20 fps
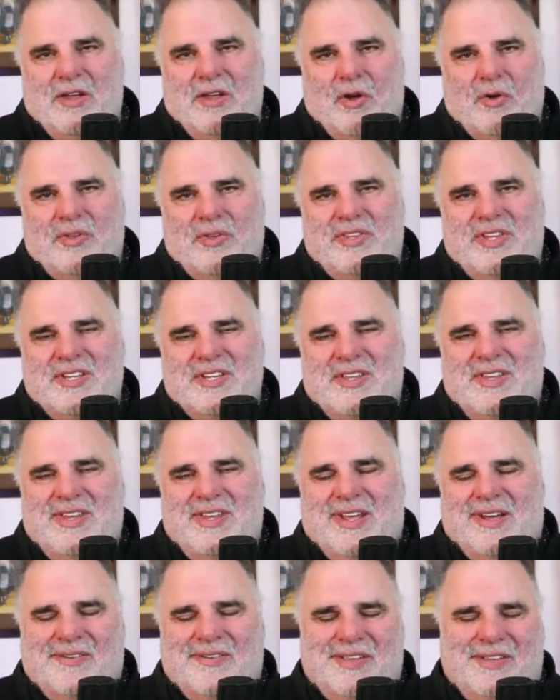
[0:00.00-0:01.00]

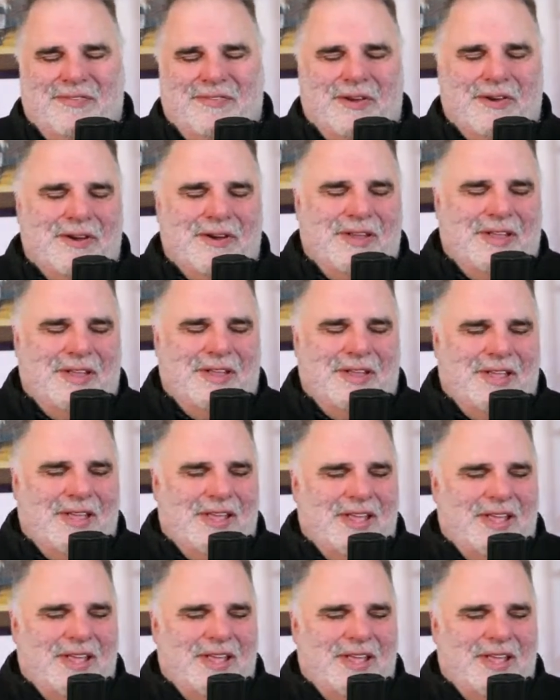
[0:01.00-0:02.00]
If
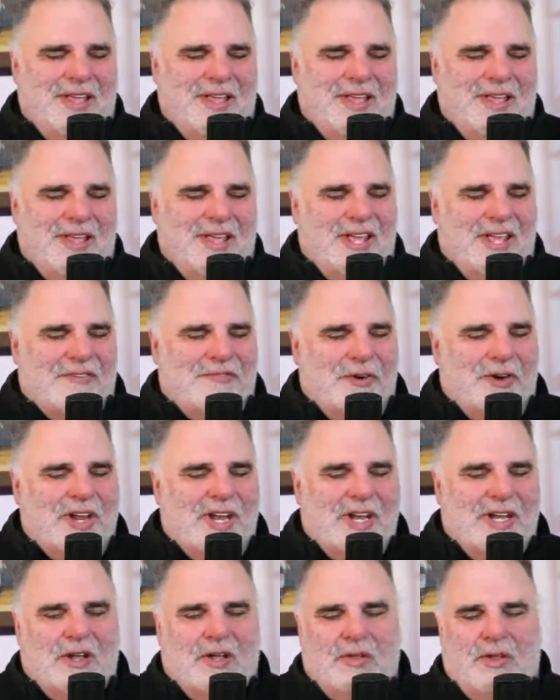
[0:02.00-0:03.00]
you're getting,
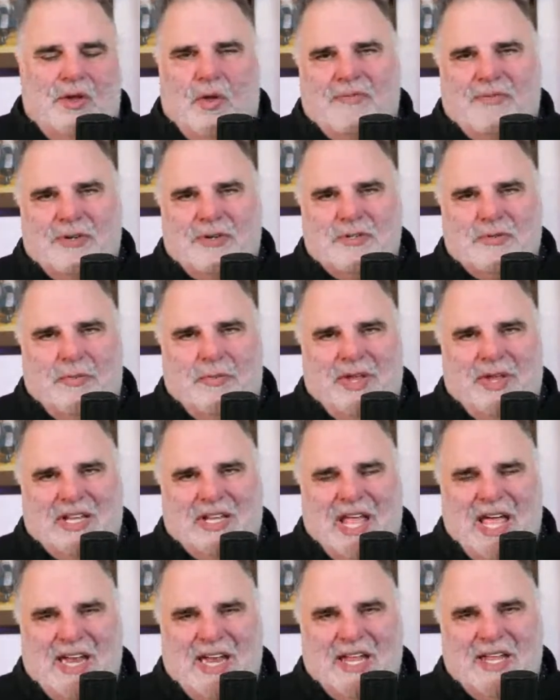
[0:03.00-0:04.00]
offers from the
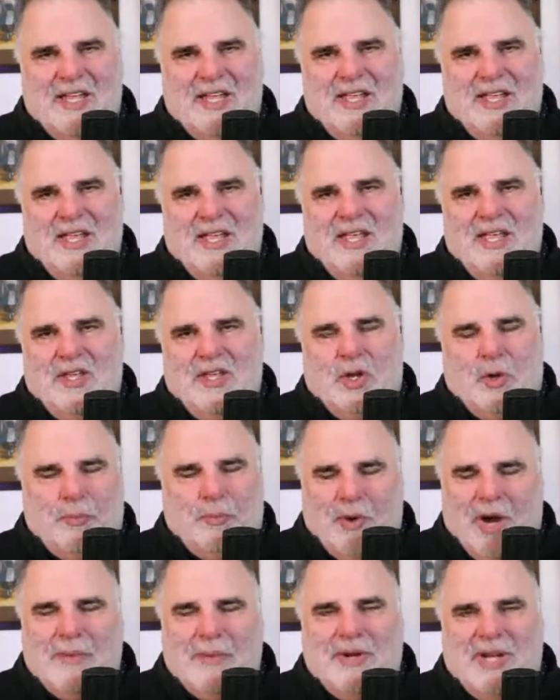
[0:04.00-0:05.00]
Atlantic,
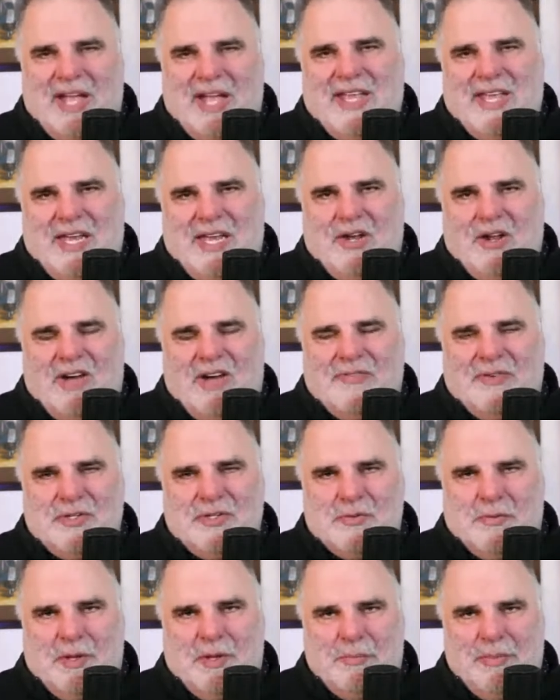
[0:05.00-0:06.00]
you're probably not getting offers
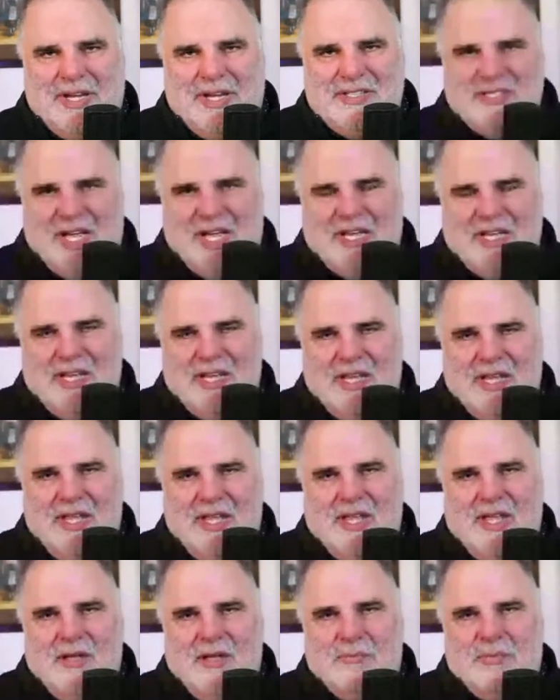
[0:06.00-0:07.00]
from the Big Ten.
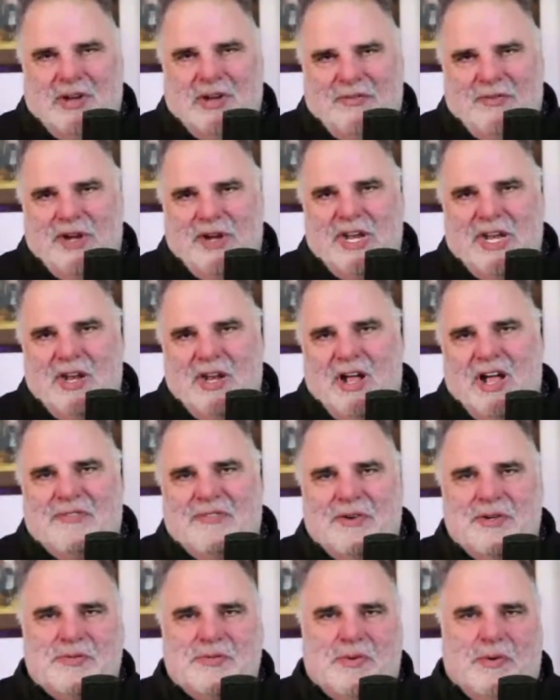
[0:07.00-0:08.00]
But if you're getting
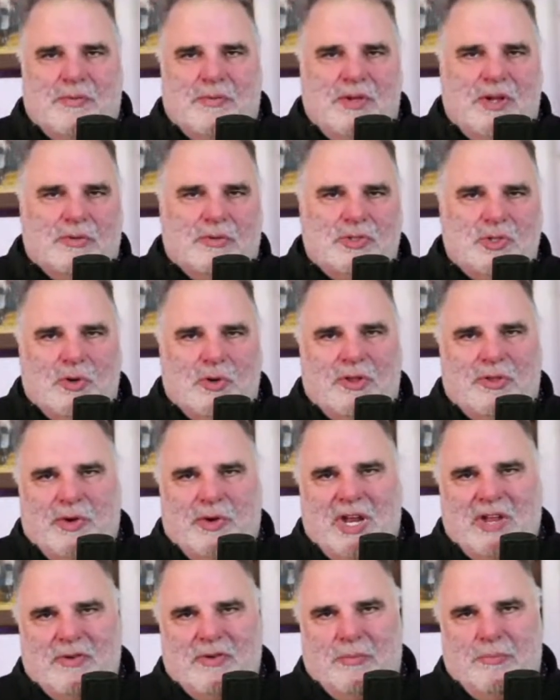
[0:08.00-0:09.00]
offers from, 2 or 3
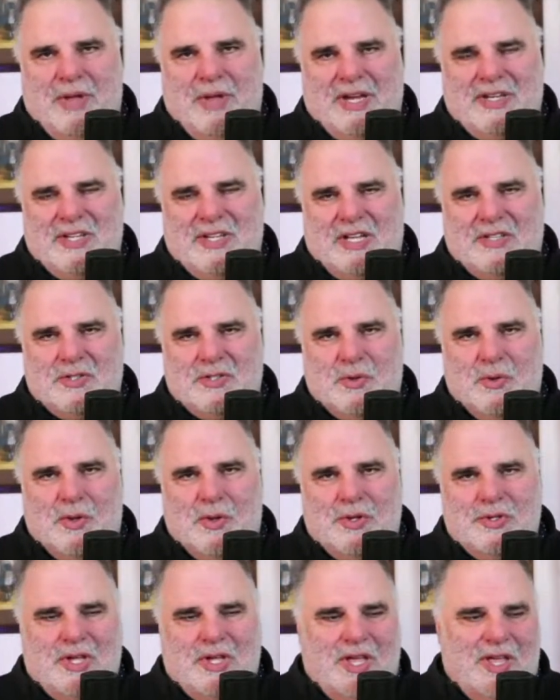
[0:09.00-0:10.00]
different Big Ten
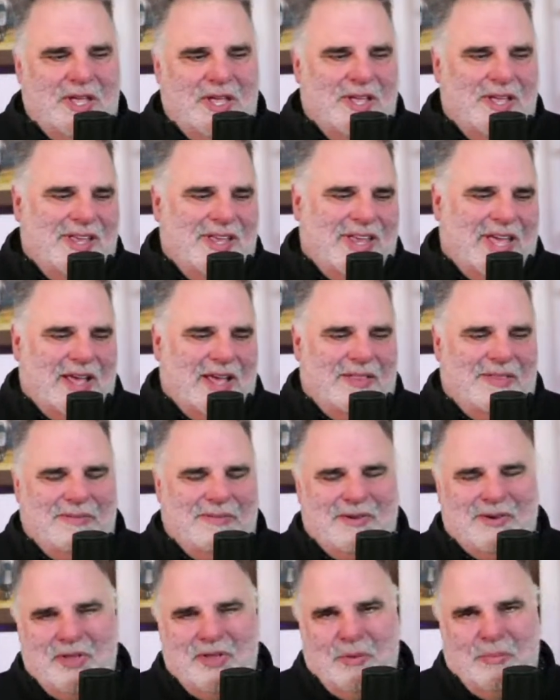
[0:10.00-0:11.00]
schools, yeah,
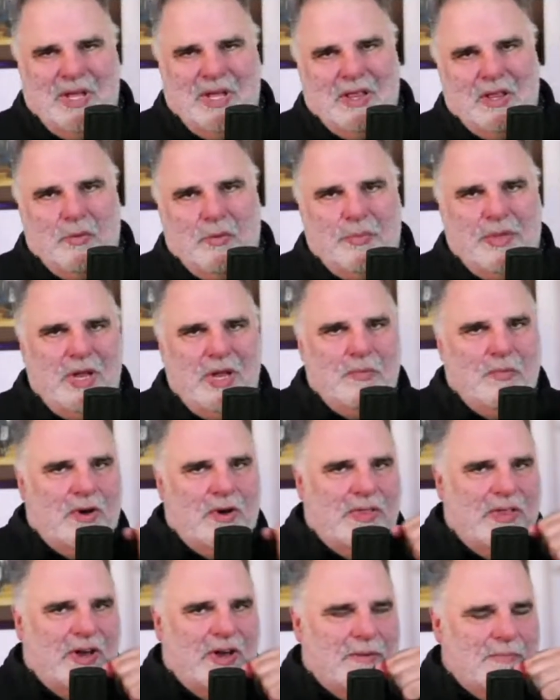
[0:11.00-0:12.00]
could there be a little bitty
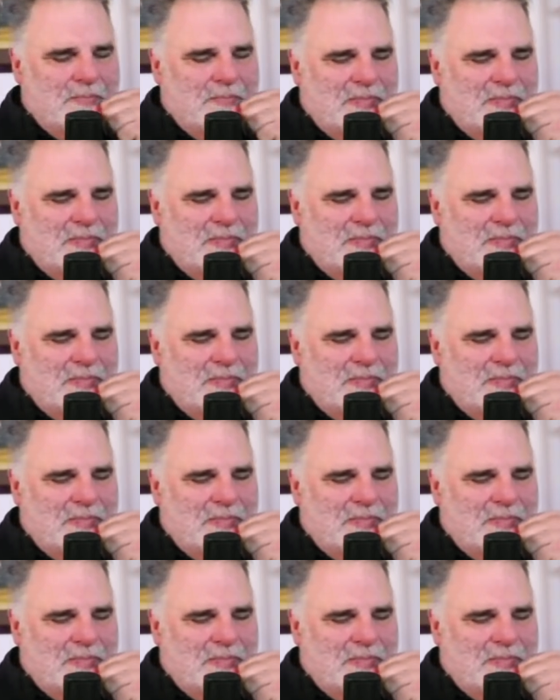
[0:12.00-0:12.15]
more there?